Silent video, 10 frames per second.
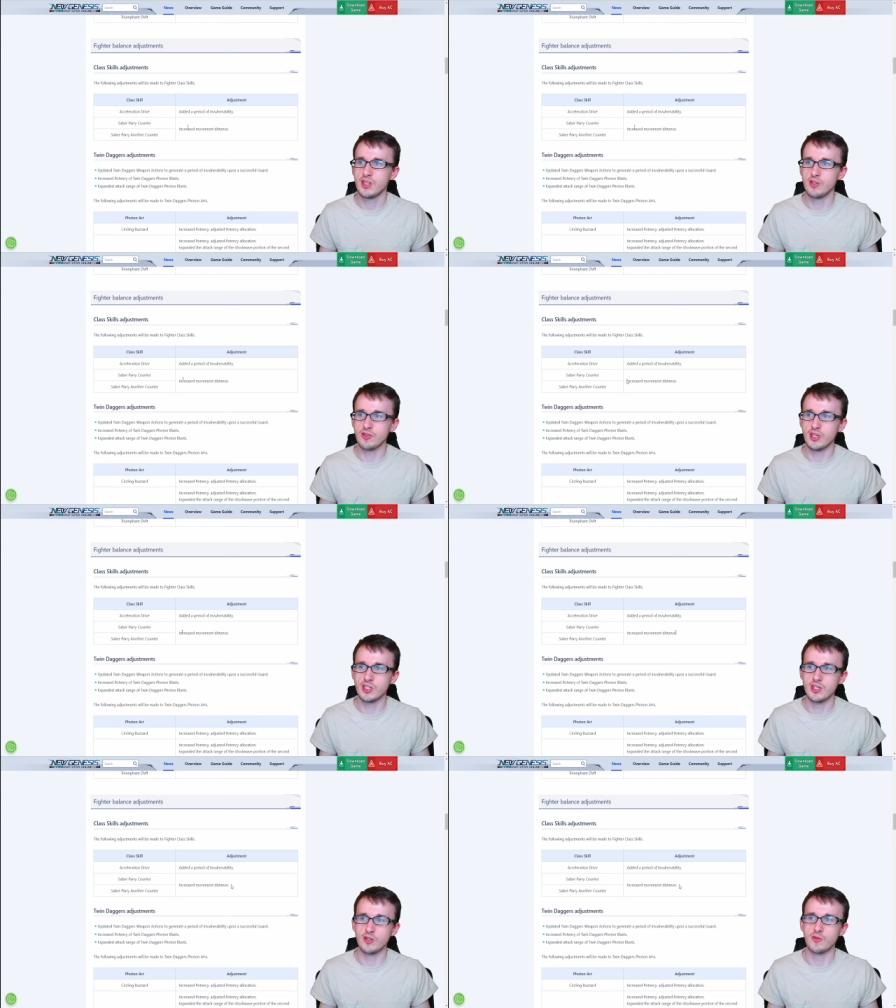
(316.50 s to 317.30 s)
you'll
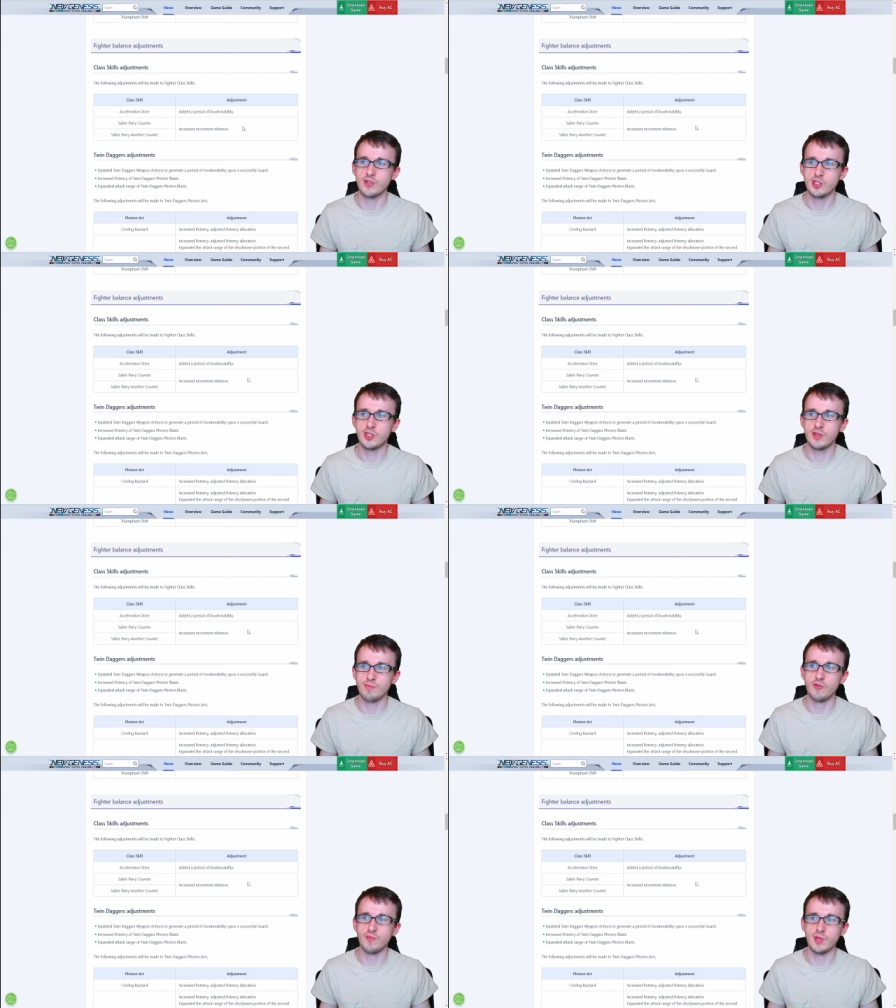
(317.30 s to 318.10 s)
get increased
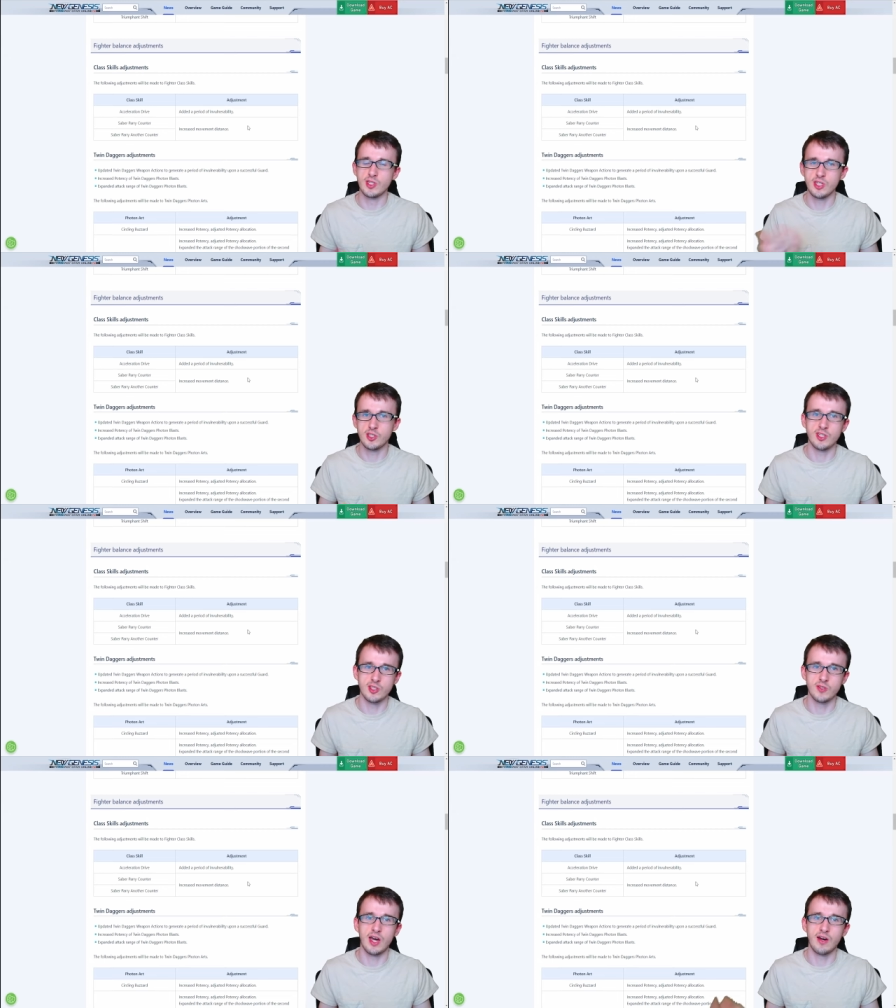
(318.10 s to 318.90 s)
movement distance,
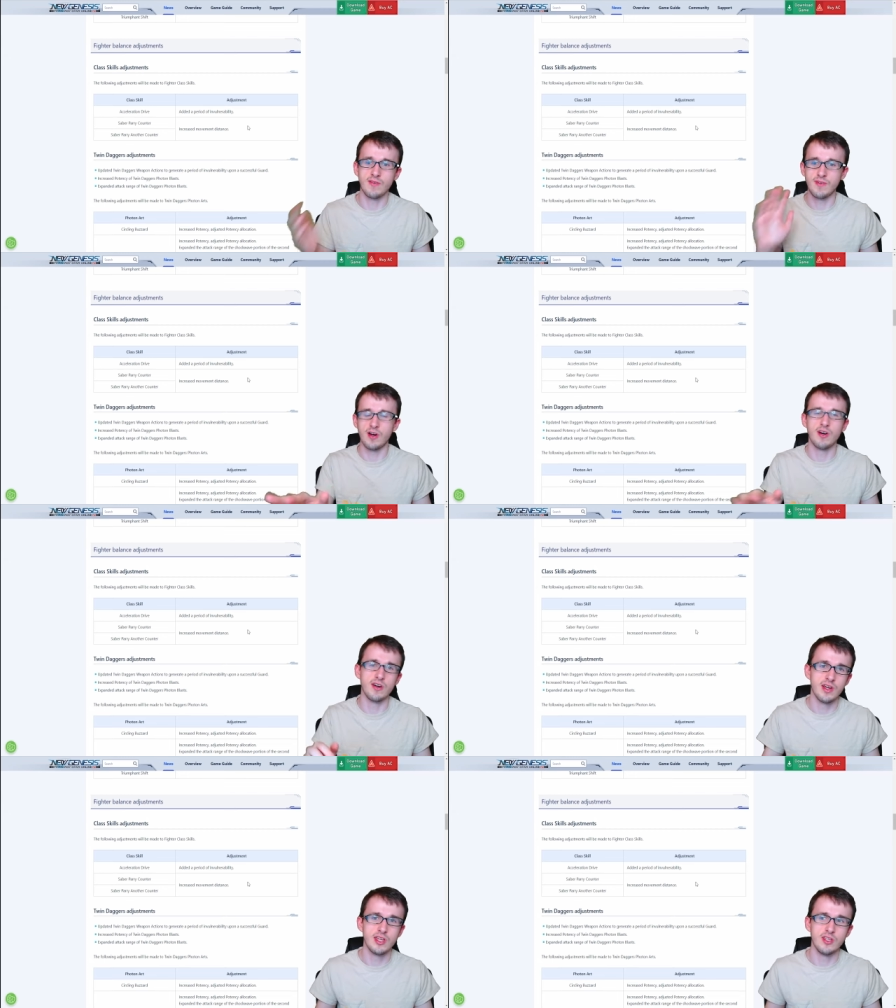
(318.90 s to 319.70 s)
so how
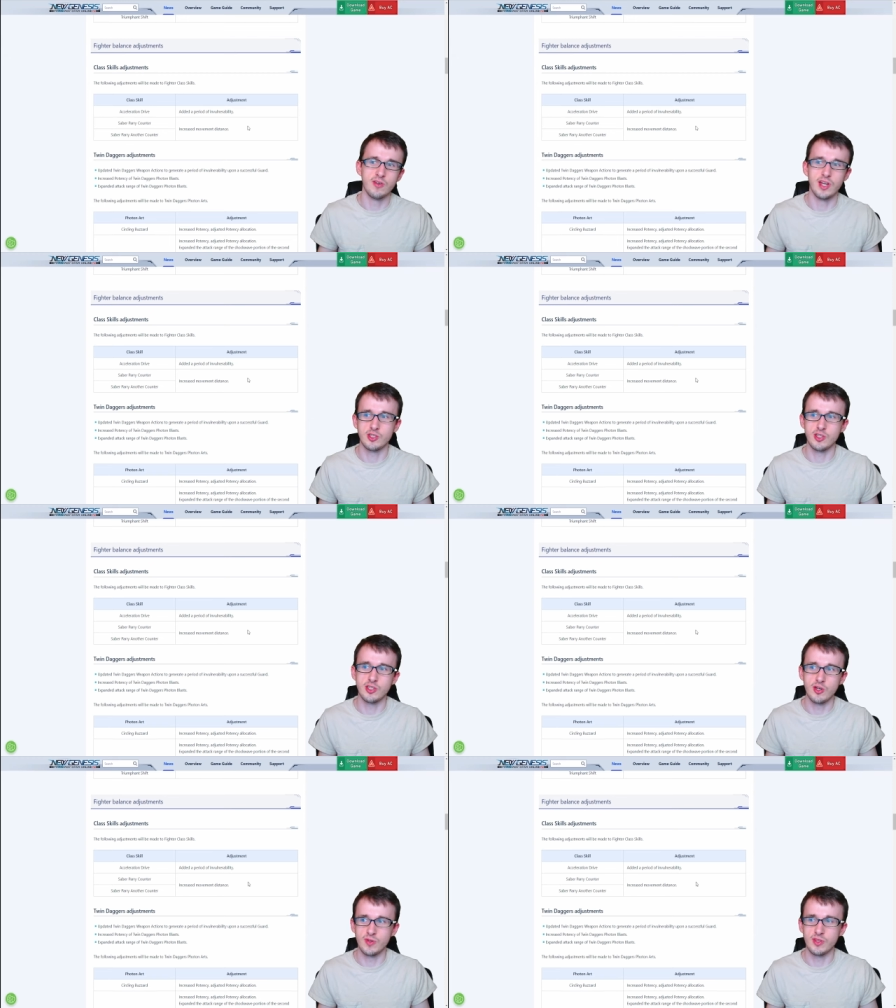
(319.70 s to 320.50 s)
far you can actually
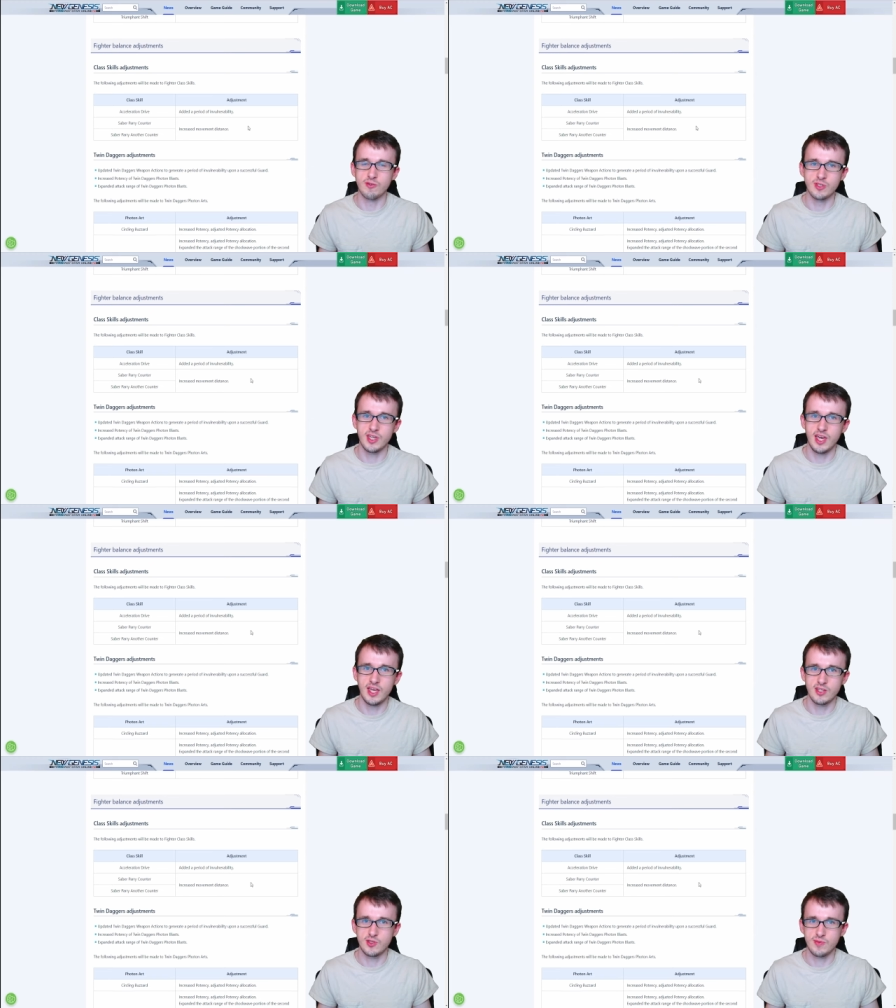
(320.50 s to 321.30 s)
go with those
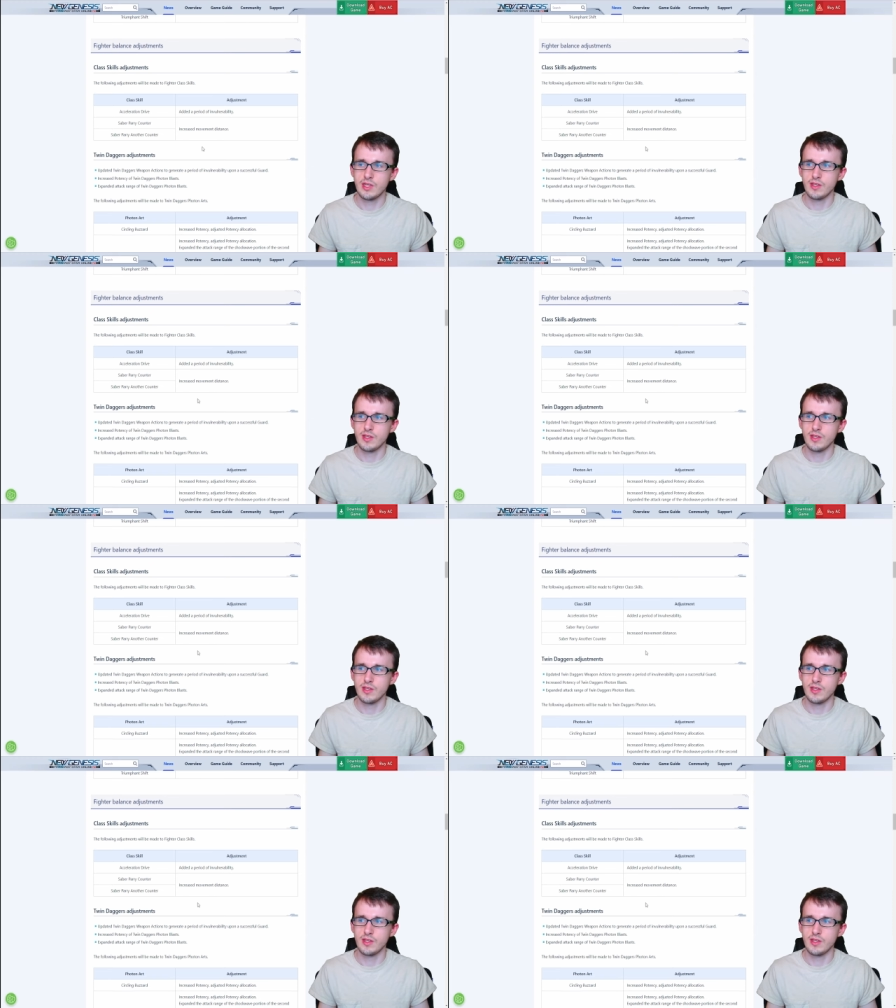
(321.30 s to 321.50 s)
attacks.